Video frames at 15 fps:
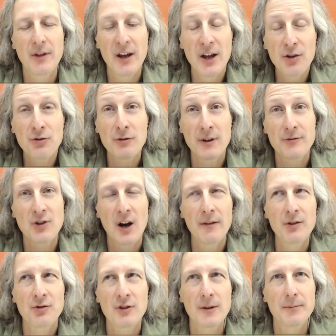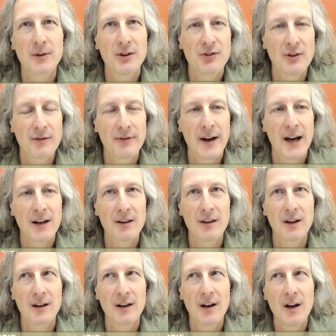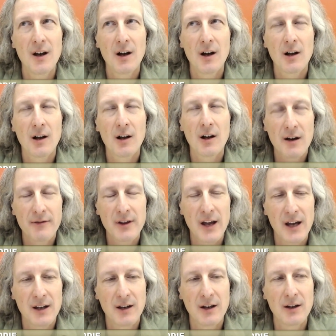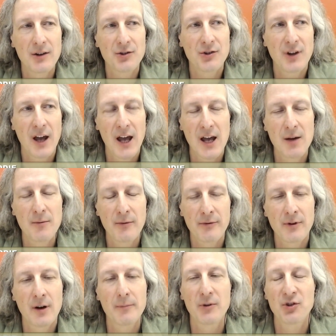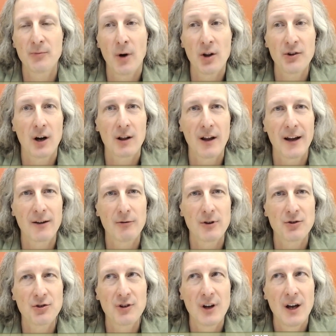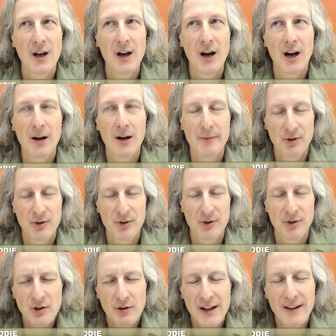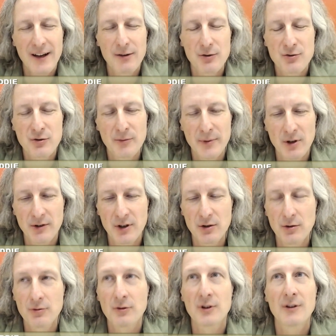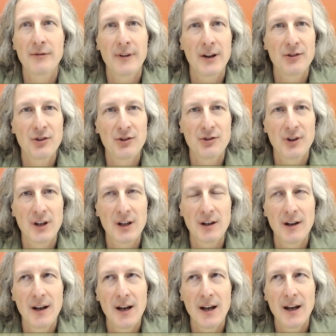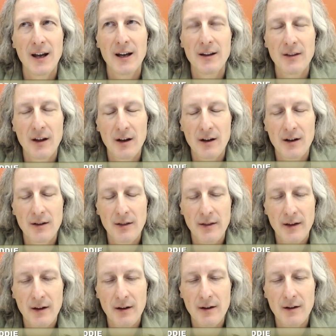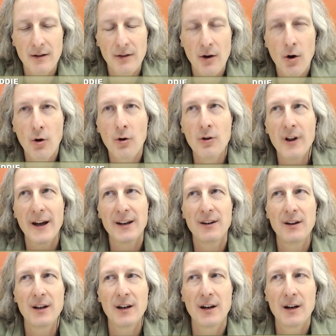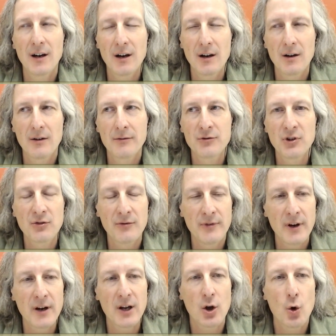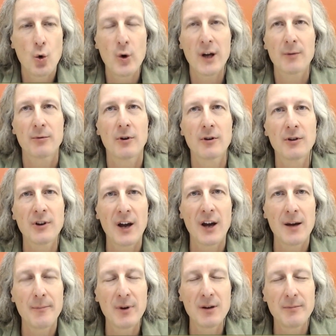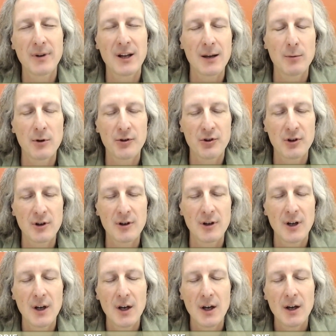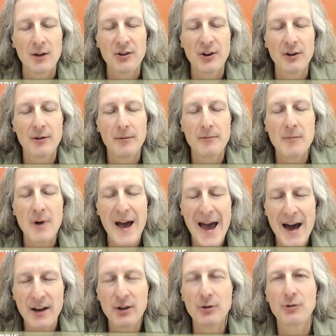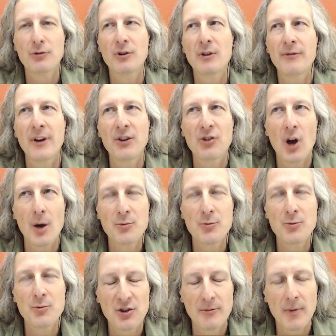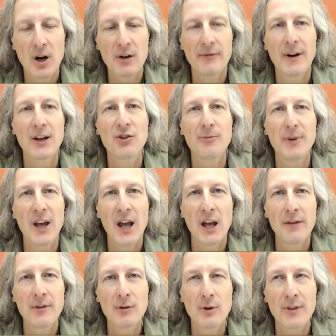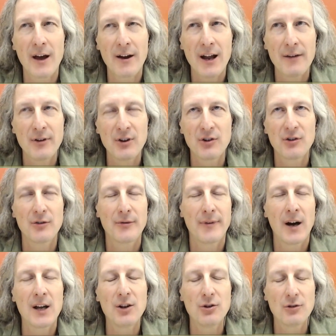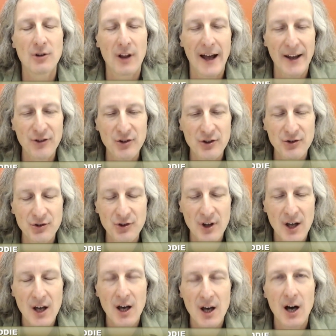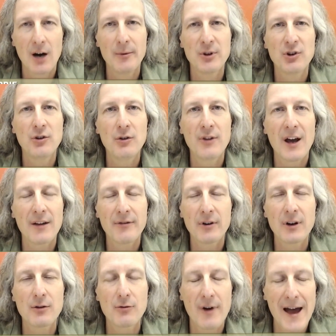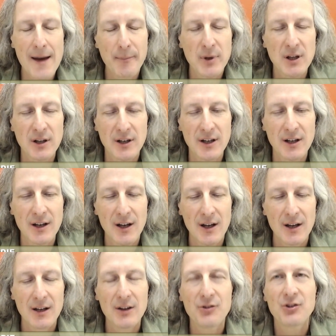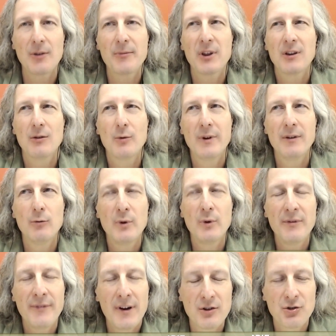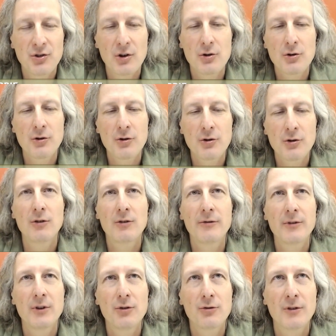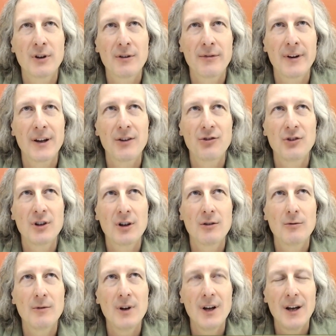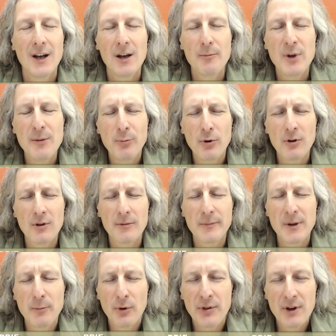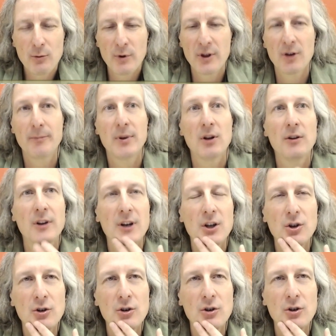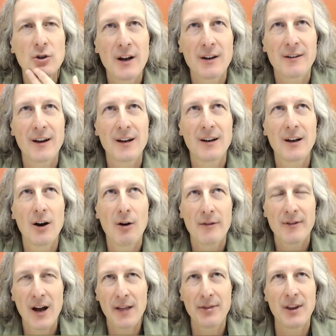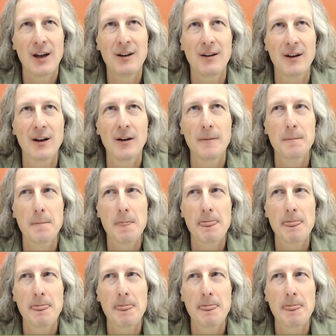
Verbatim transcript: the history of JavaScript is in fact that a lot of the ideas came from the small talk language, um, and so it is a great language for building user interfaces And And the the the whole idea of just very quick prototyping, being able to to add a user interface object to modify its behavior without having to define new classes um, and to do mm-hmm. that very rapidly is something that we, we found is so critical for user interface you know people people think when they're building a new product idea oh i've got the idea